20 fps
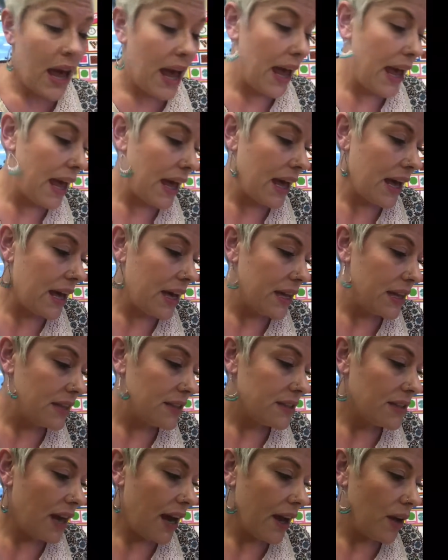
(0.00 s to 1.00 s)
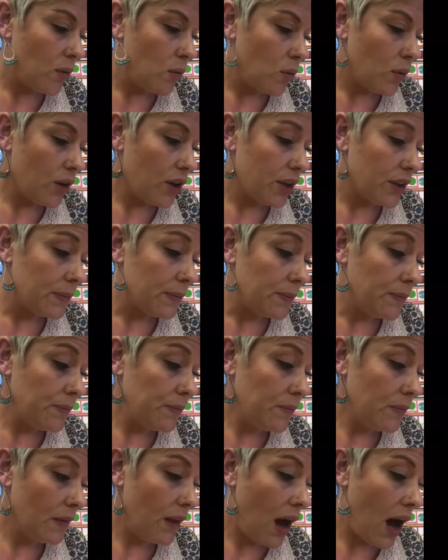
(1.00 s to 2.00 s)
And I would
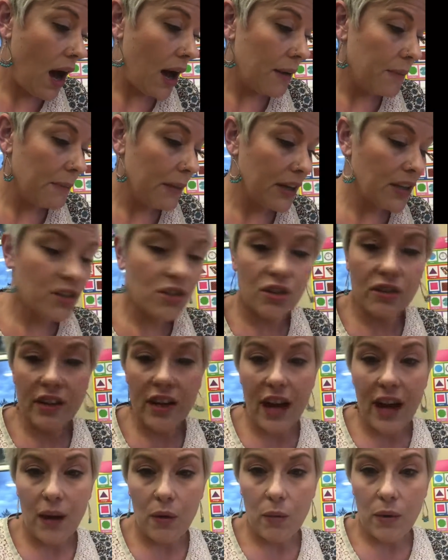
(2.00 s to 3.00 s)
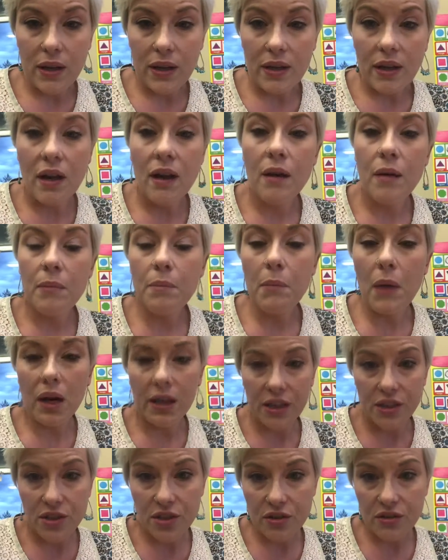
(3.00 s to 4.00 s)
make sure that I would
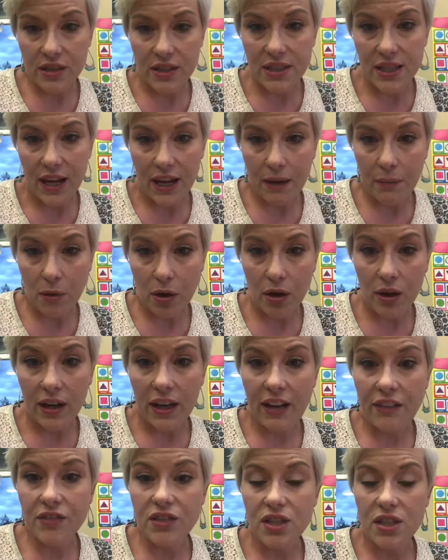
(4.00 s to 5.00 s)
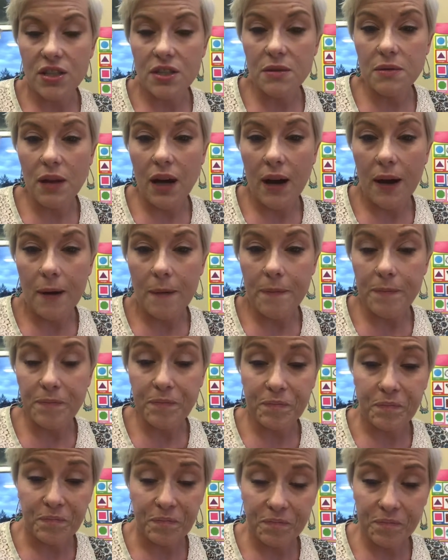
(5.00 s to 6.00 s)
monitor the timer. If she's
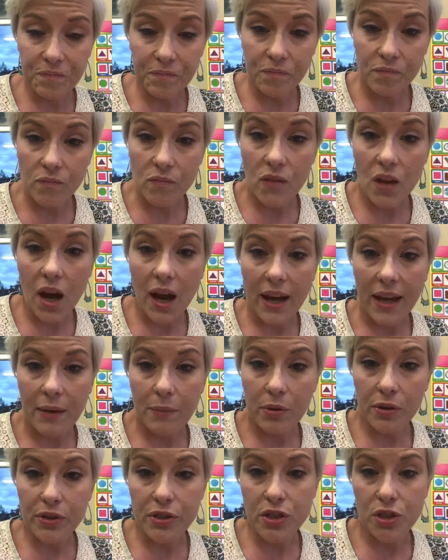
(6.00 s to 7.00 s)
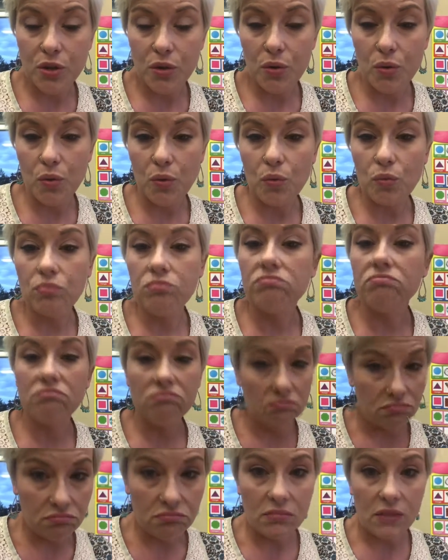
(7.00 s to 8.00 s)
not able to
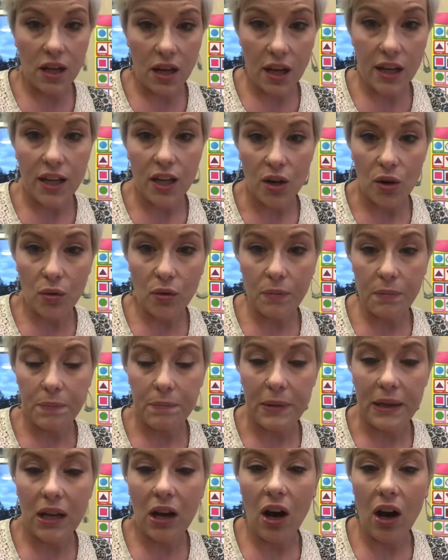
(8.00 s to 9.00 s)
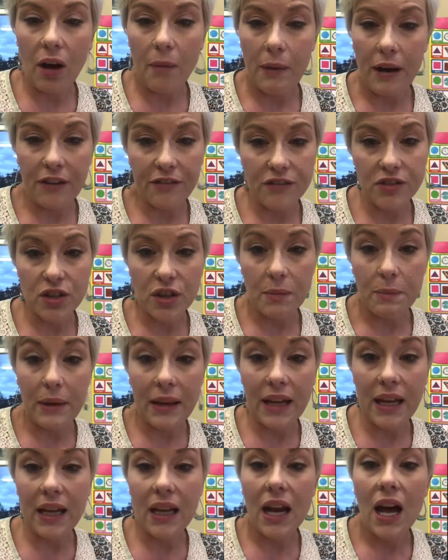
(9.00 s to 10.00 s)
be calm after a
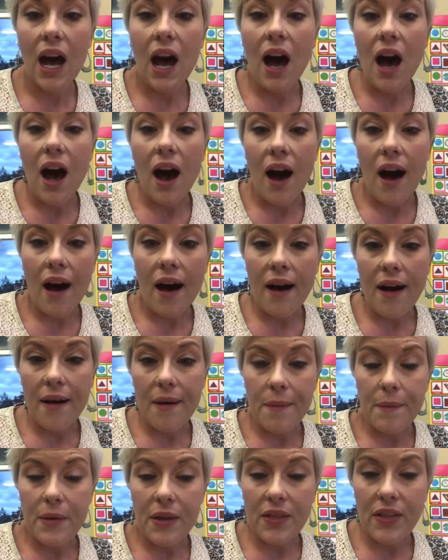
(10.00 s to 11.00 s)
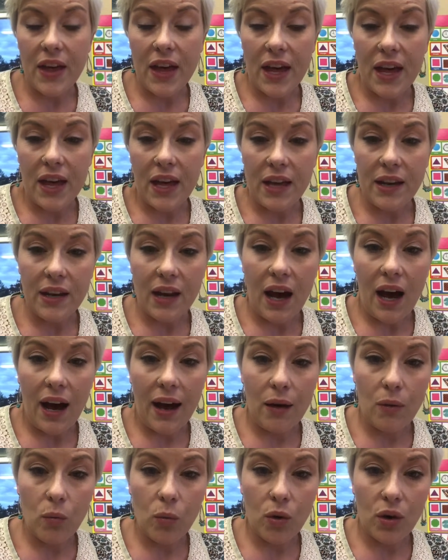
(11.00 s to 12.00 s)
minute, then
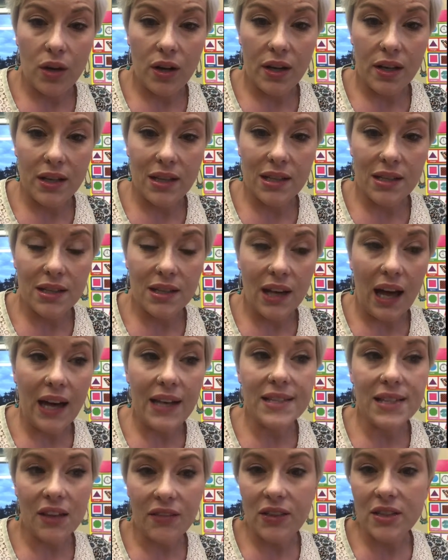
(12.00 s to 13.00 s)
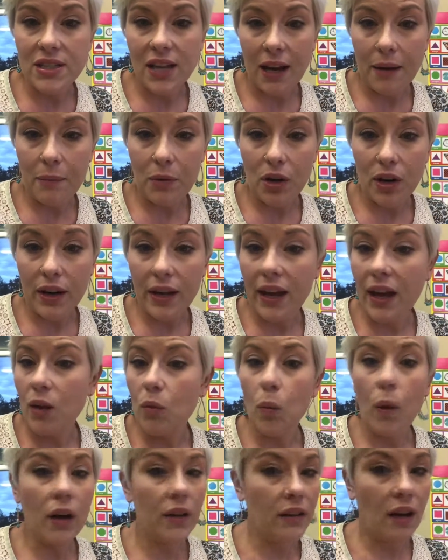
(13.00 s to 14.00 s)
I would set the timer
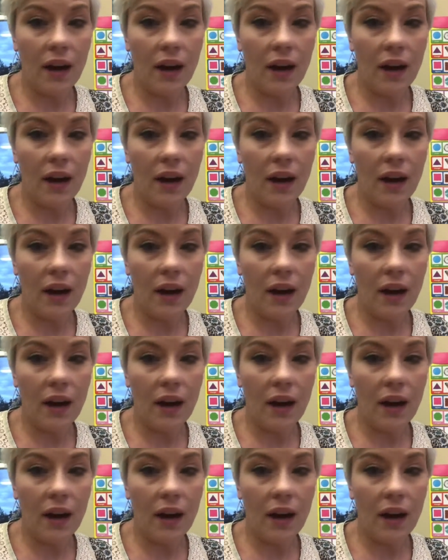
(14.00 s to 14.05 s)
again while